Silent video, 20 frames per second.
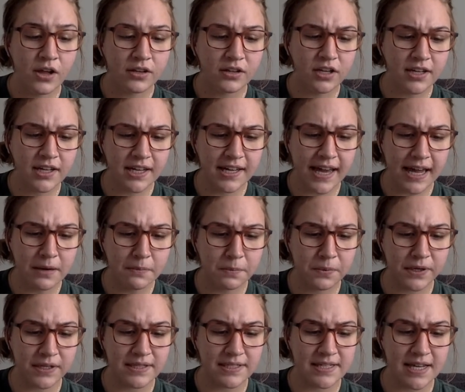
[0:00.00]
Look again,
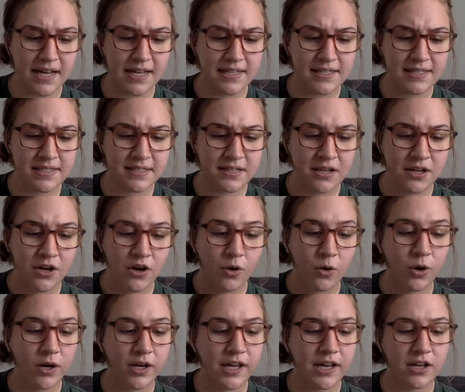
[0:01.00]
princess,
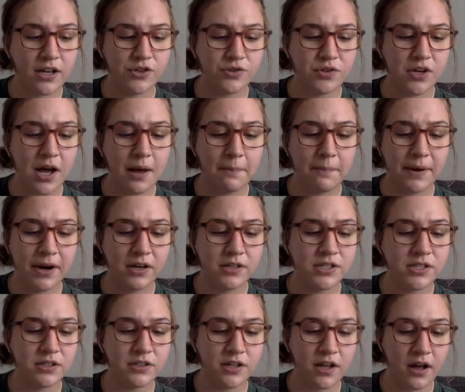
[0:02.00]
or could you not bear
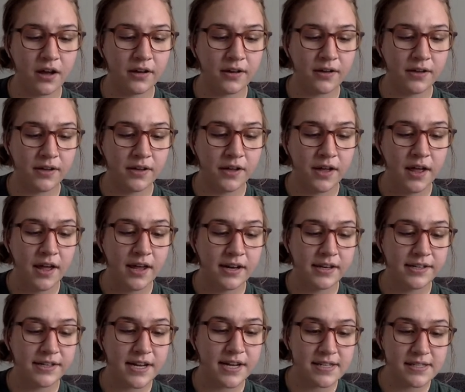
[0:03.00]
to look?
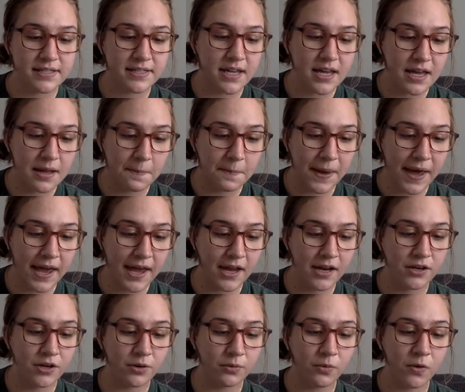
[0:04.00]
Does it
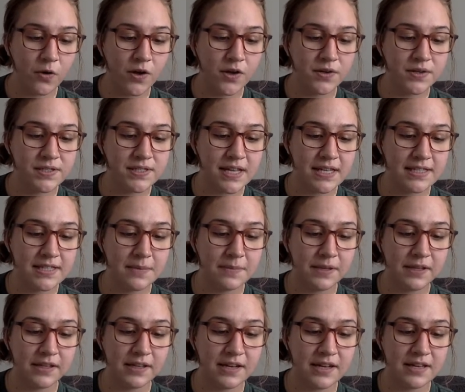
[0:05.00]
pain your royal
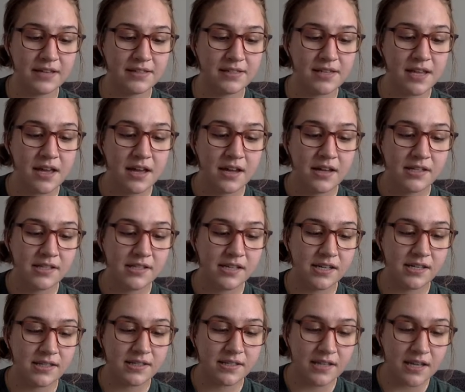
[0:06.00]
sensibilities
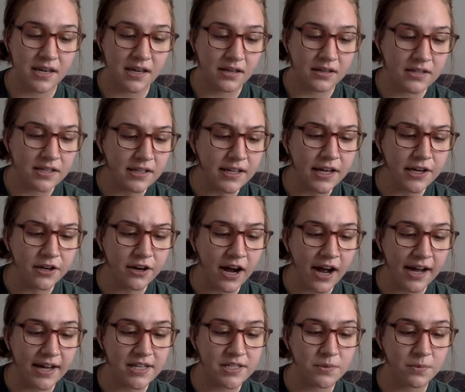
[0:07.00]
to let your
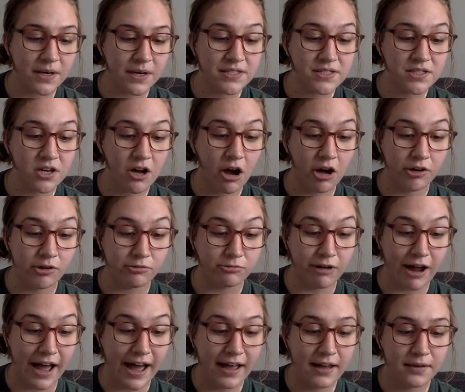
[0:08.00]
eyes rest on a
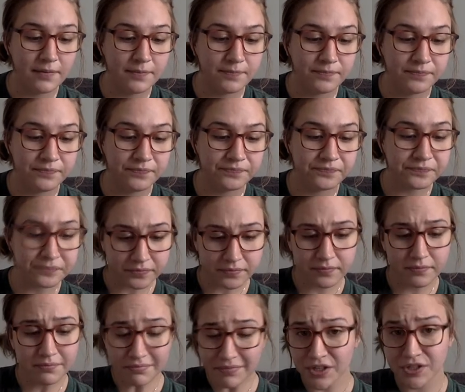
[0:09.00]
rat?
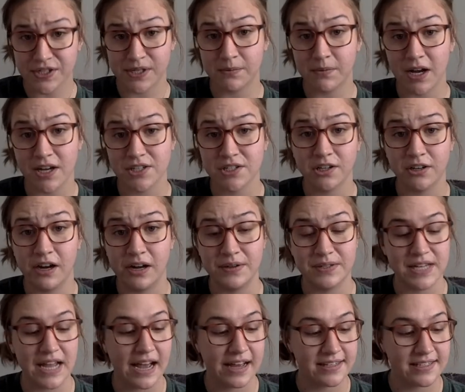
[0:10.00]
So Roscoe
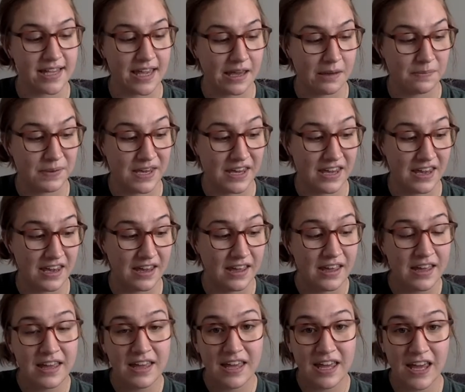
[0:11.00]
is asking P
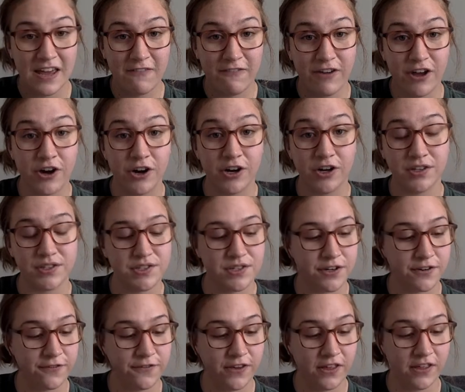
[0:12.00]
if it hurts
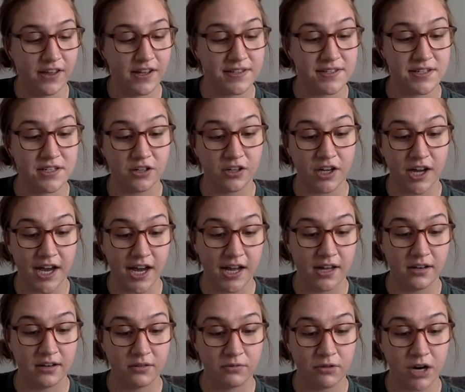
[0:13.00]
her feelings to look
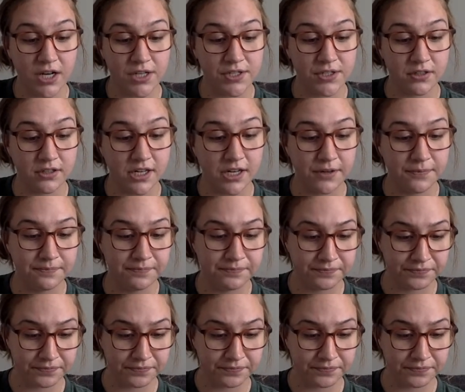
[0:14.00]
at Roscoe.